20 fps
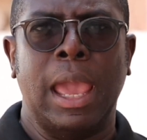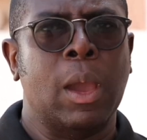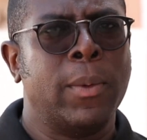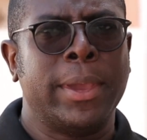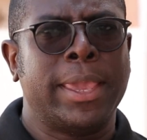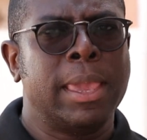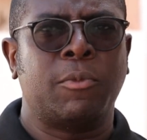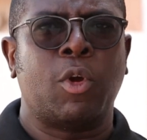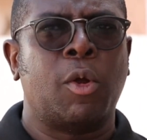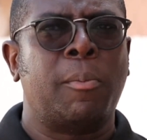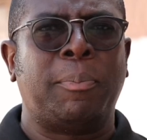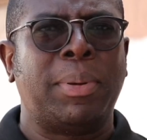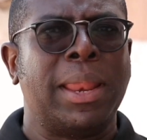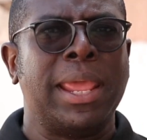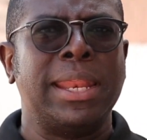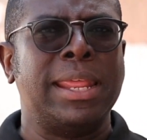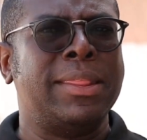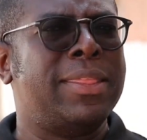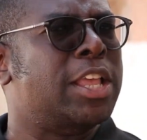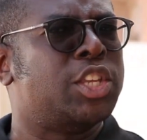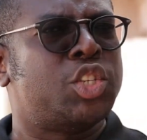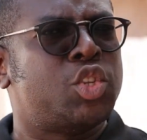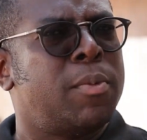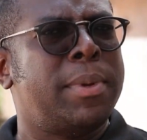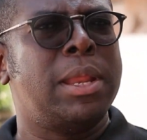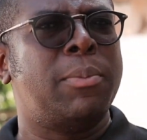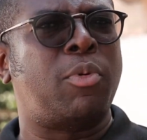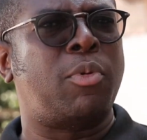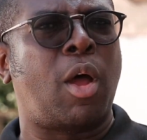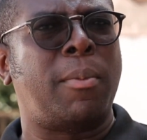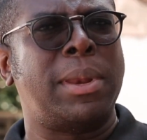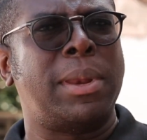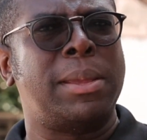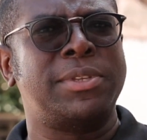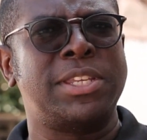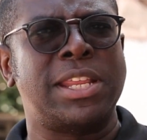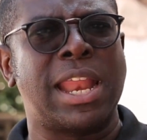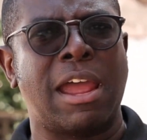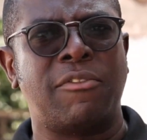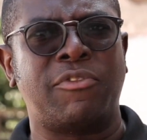And we keep complaining there's so many
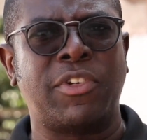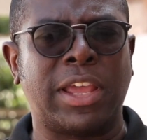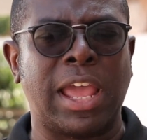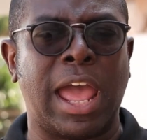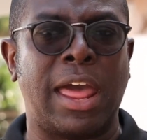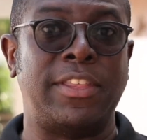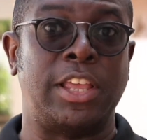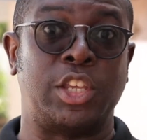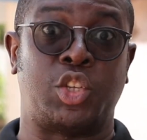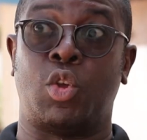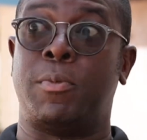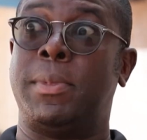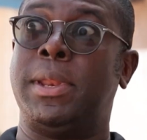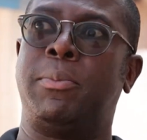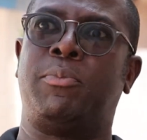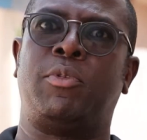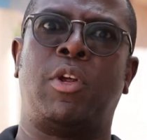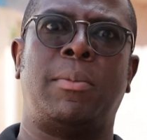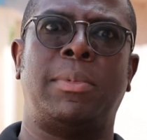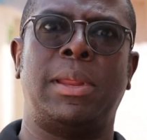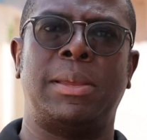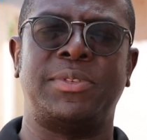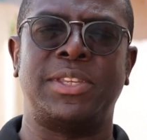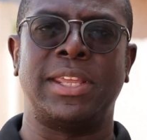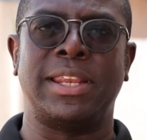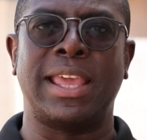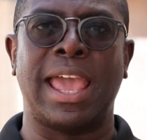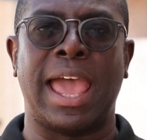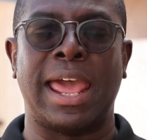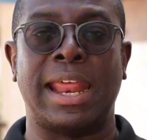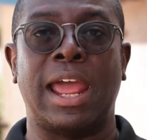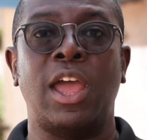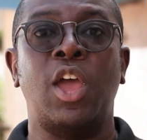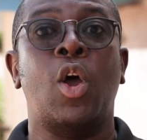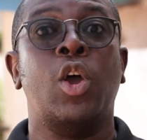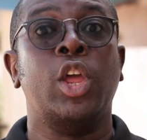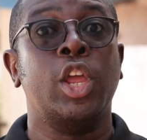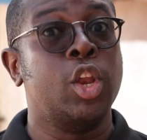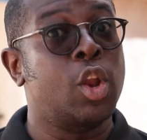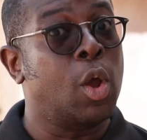problems in Africa, there's so many problems in Ghana.
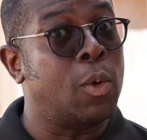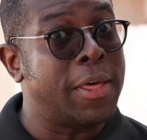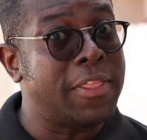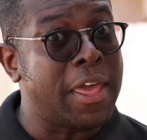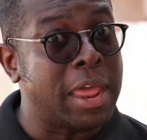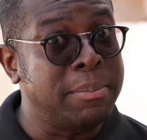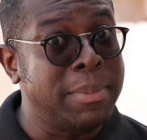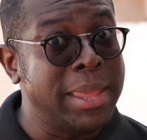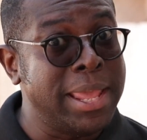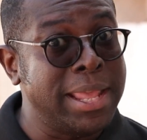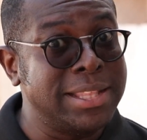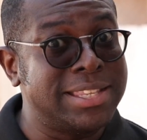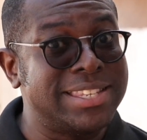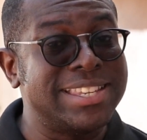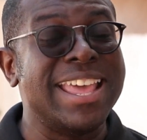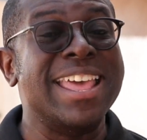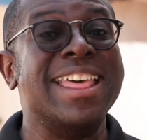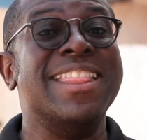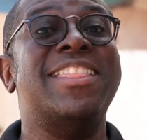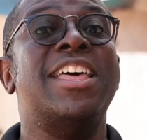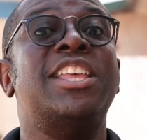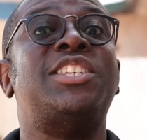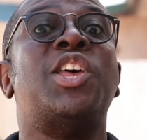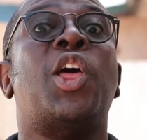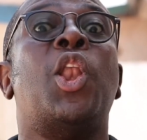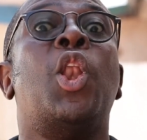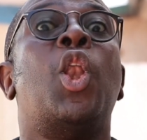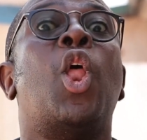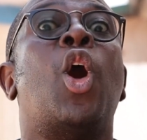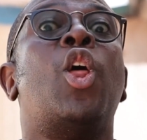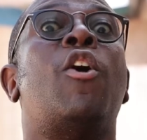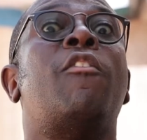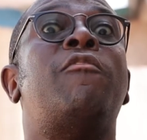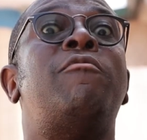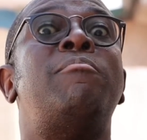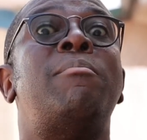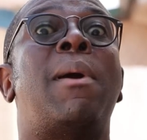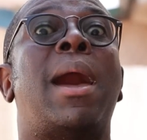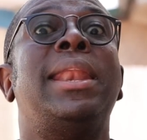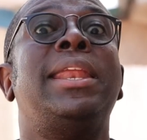You know what that means? There's a lot
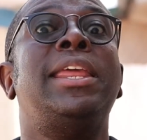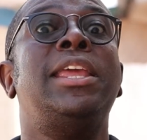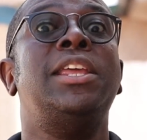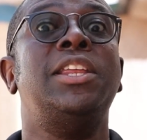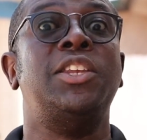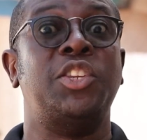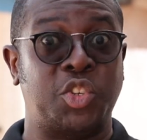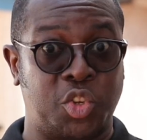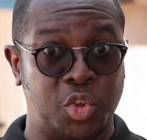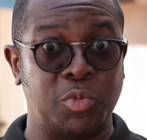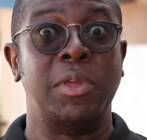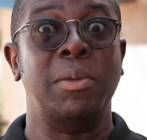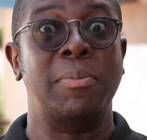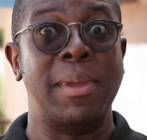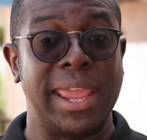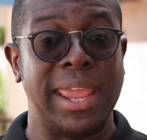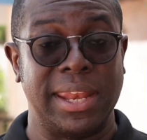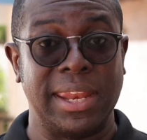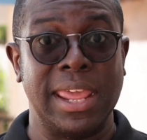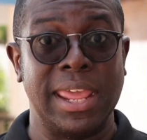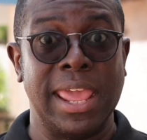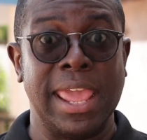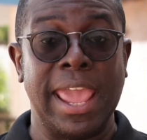of money to be made.